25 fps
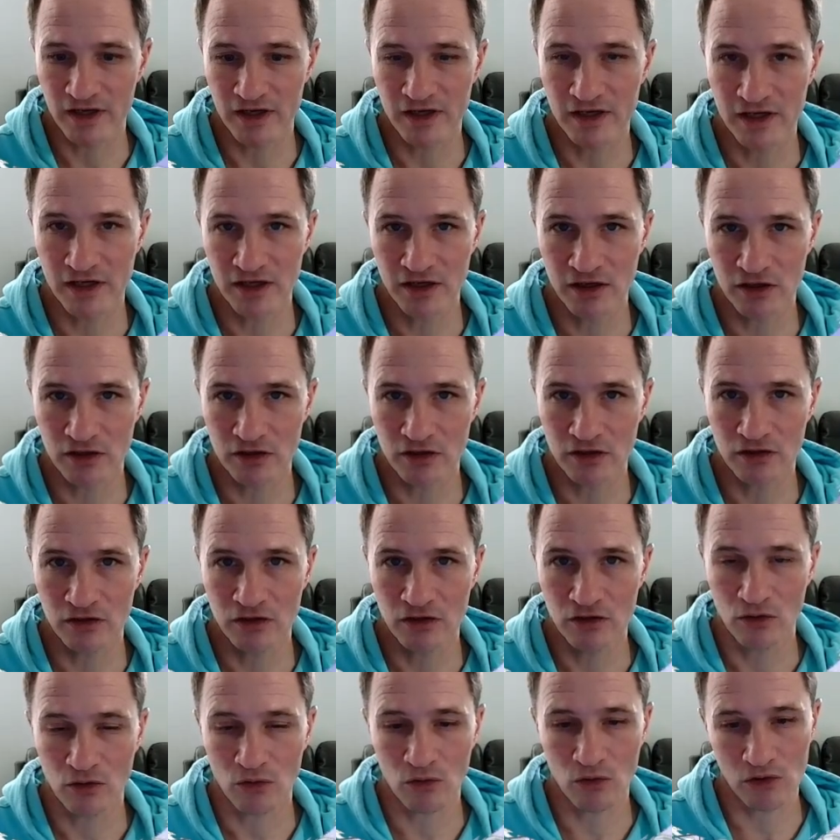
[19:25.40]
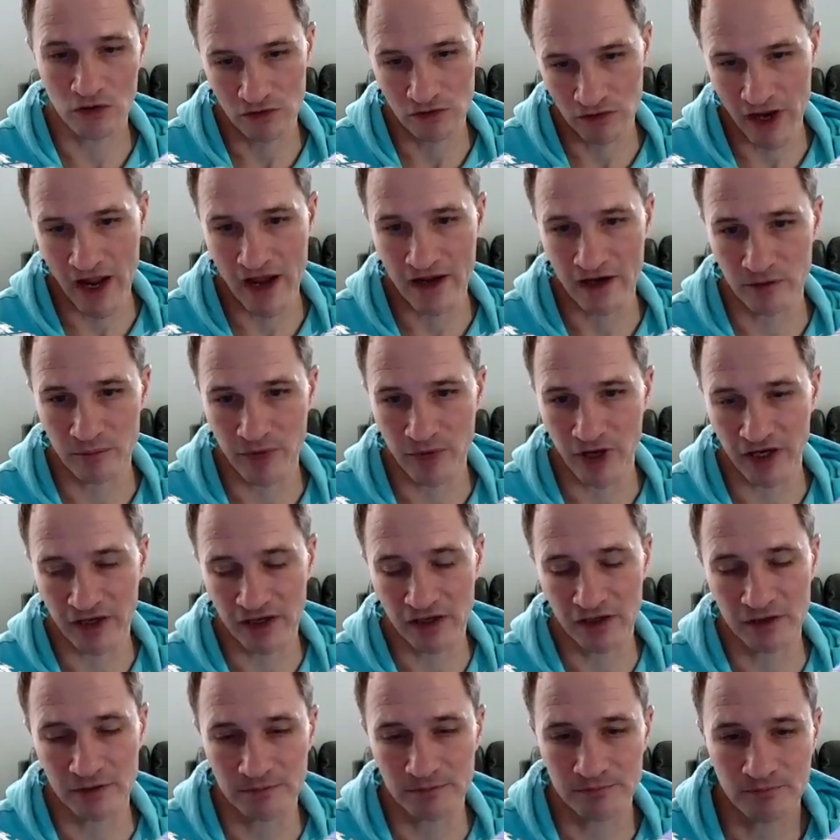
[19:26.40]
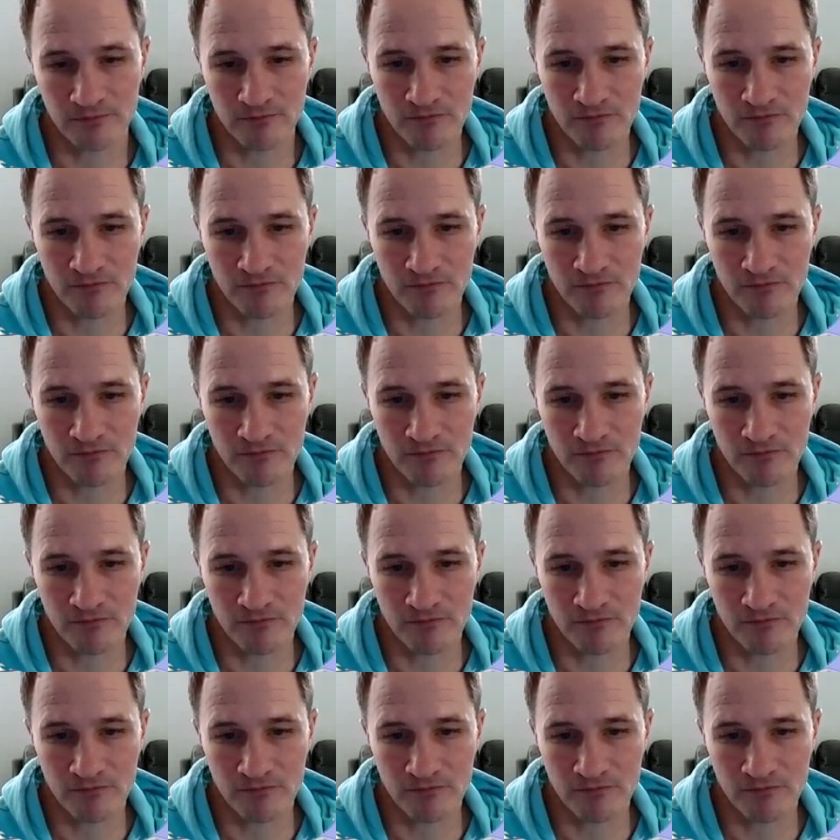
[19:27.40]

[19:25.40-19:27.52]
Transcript: in here or add it back in,